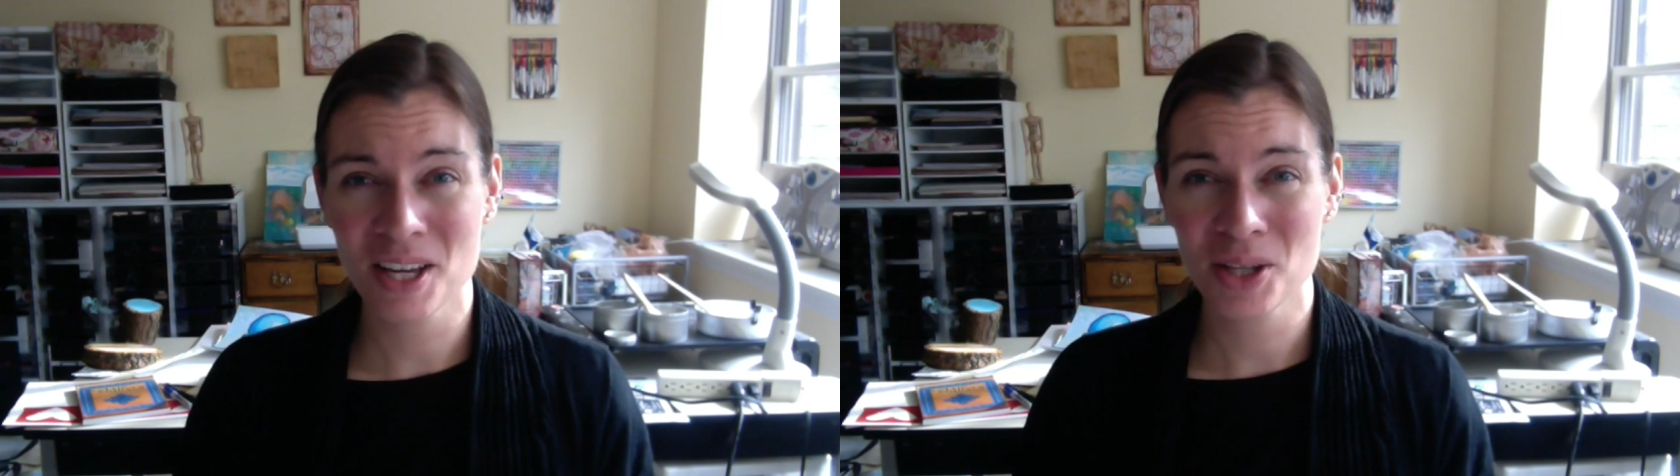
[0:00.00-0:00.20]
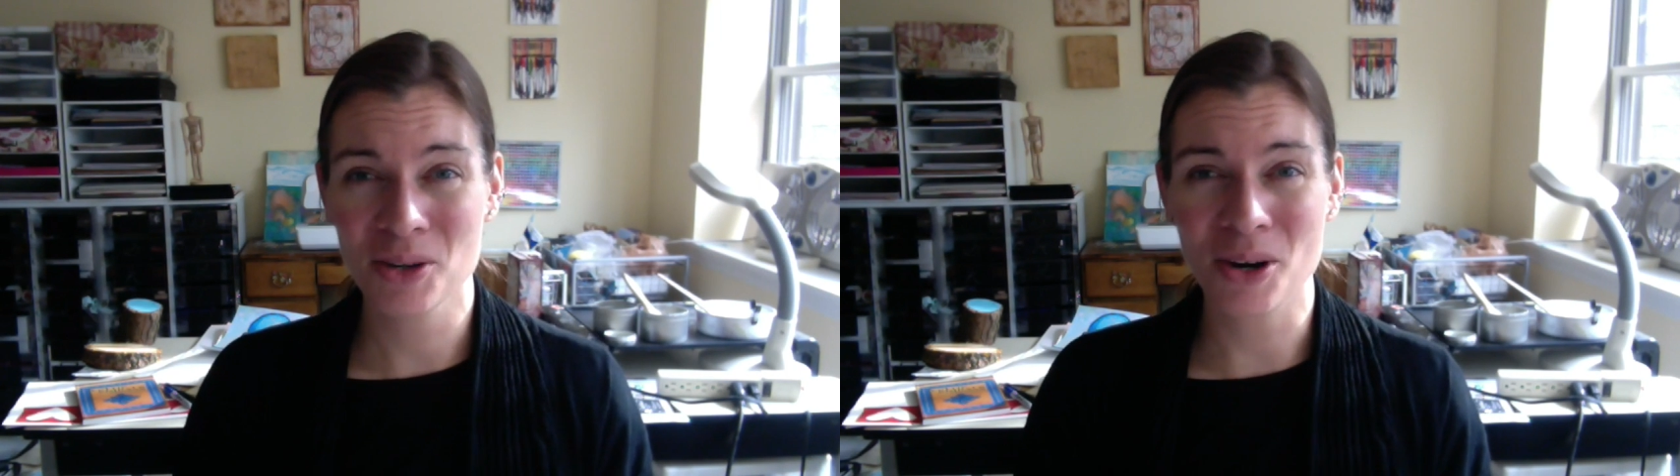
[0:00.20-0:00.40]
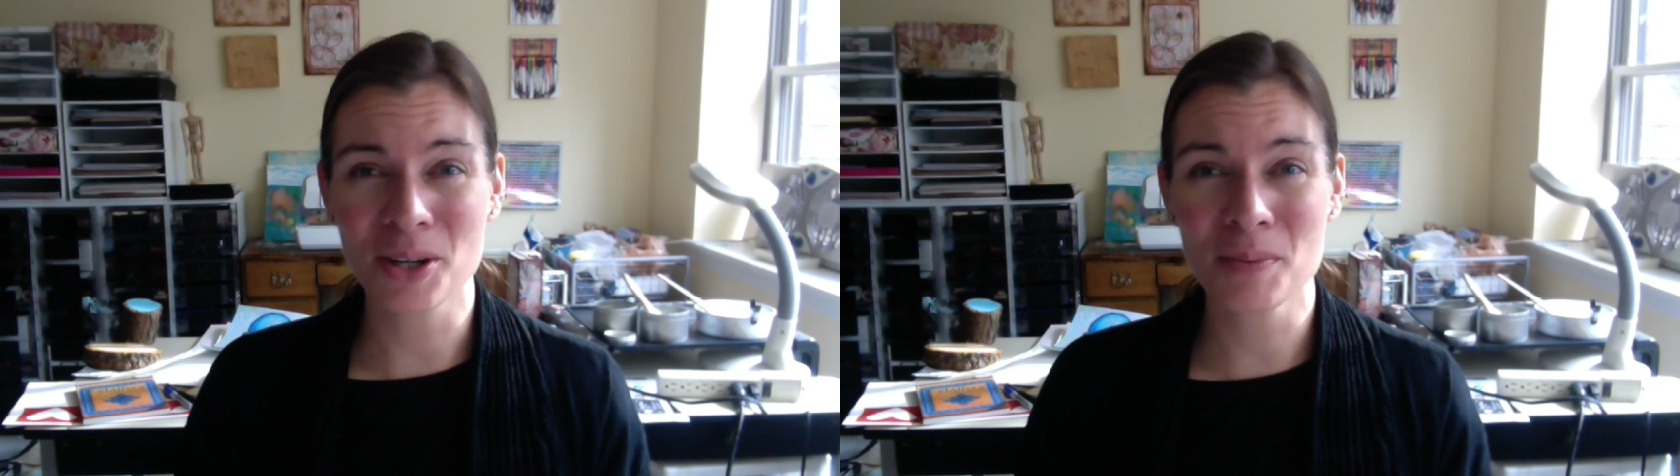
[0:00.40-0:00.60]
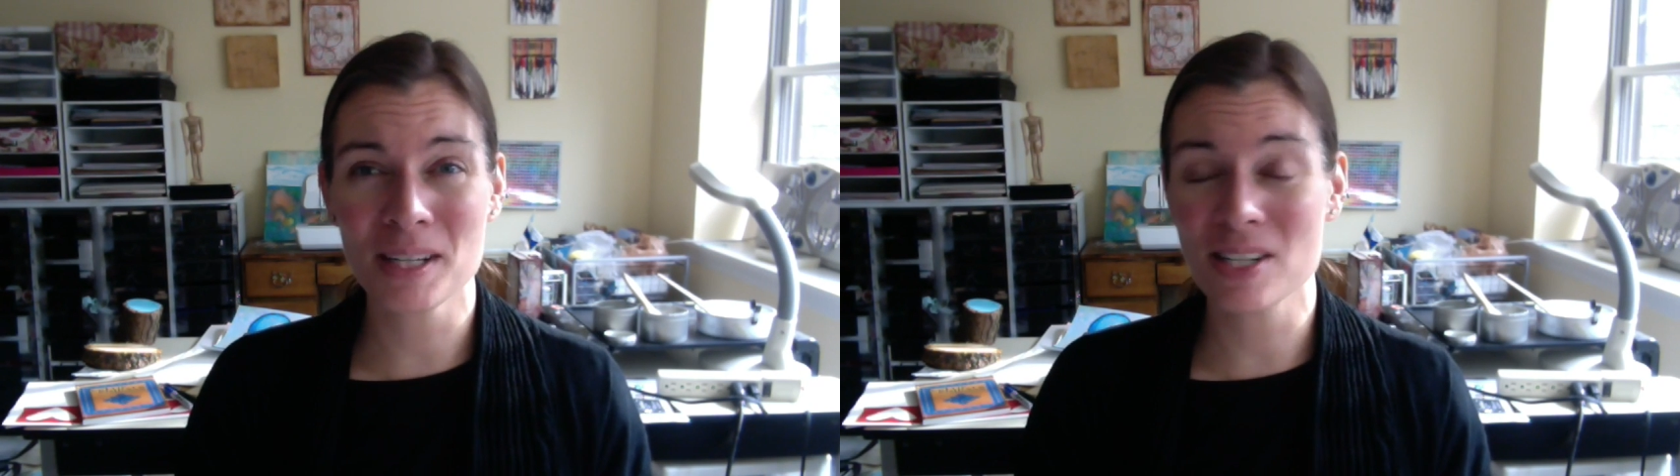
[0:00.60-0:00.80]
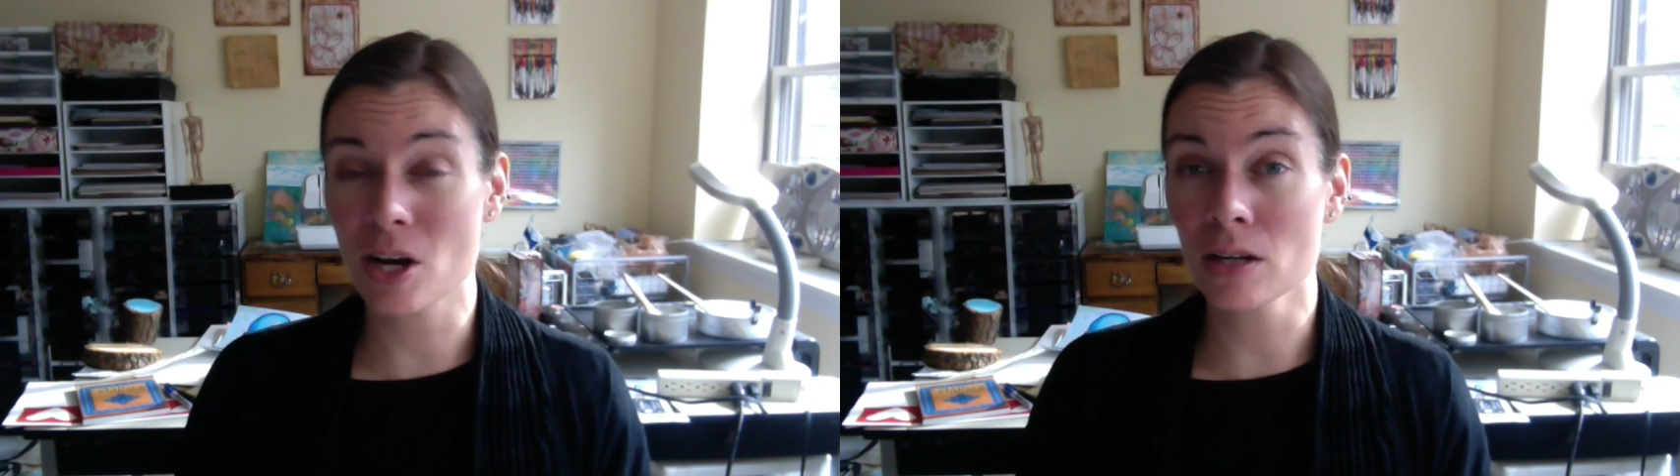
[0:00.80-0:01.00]
Your art can be
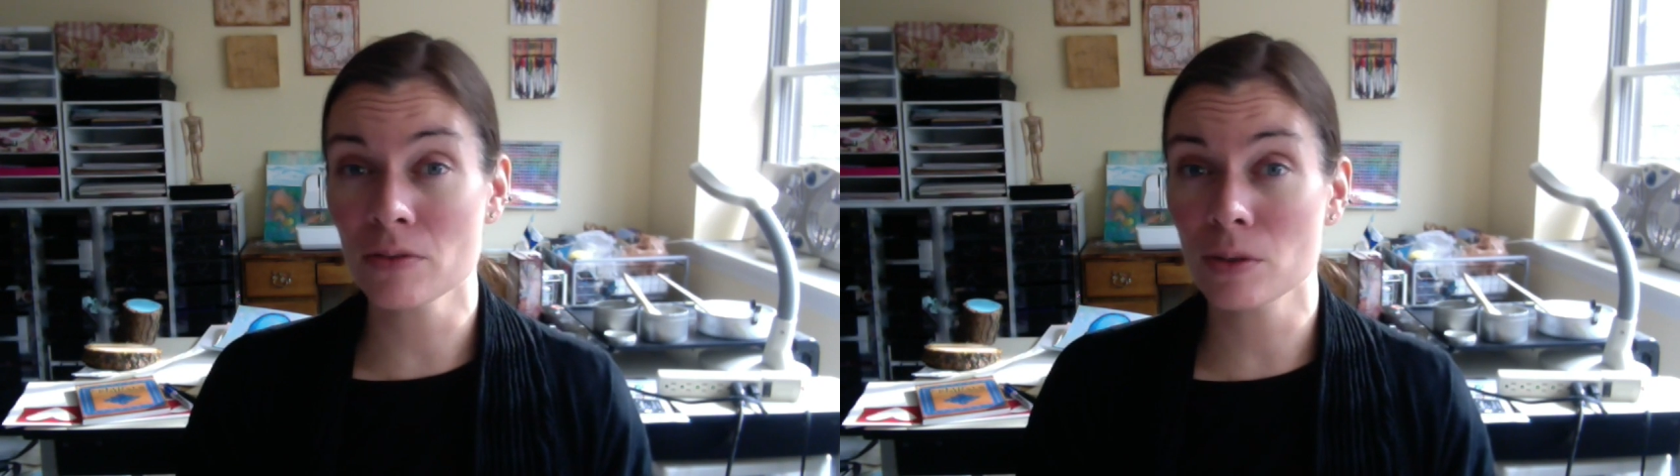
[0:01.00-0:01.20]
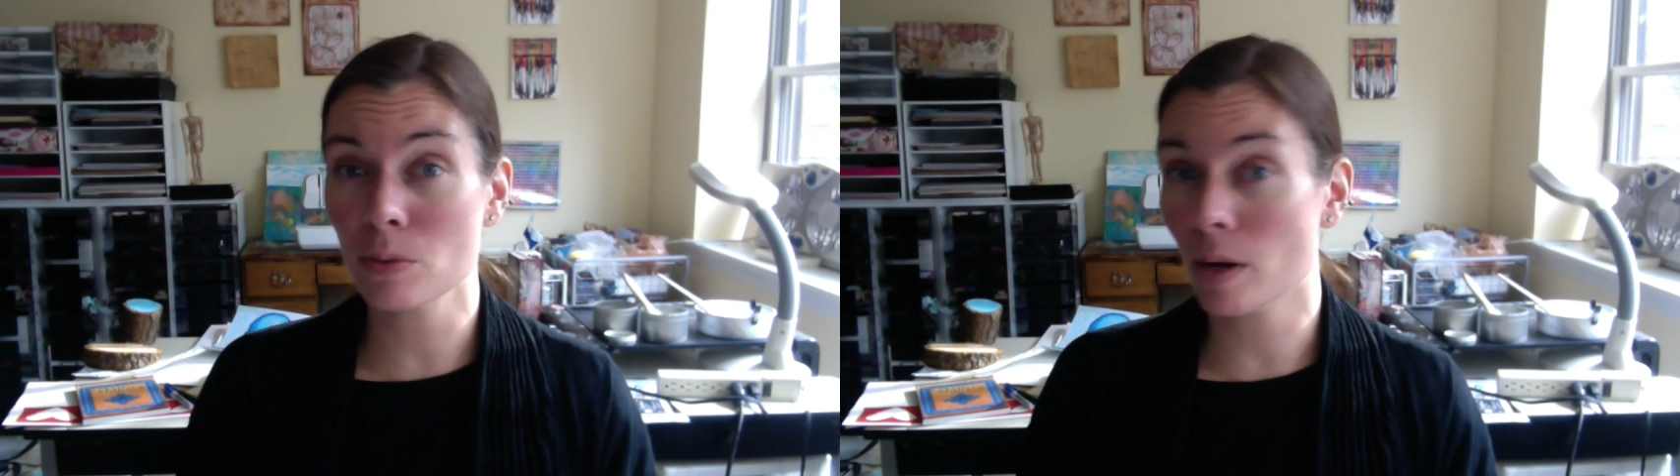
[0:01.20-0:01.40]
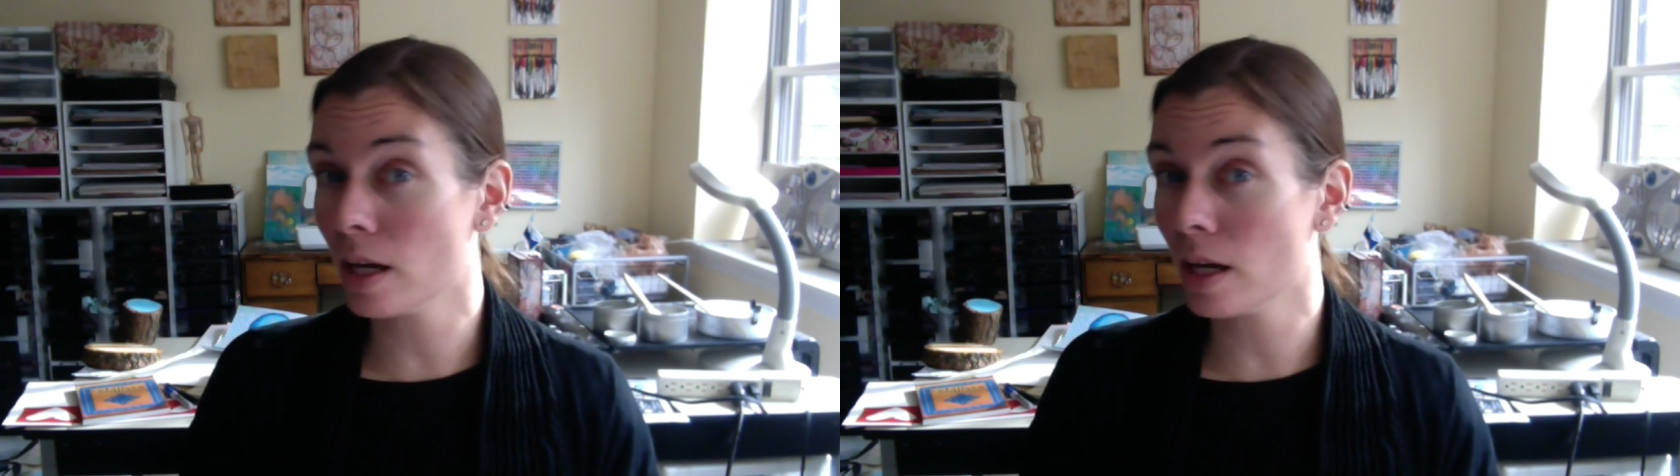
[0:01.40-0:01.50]
done if you run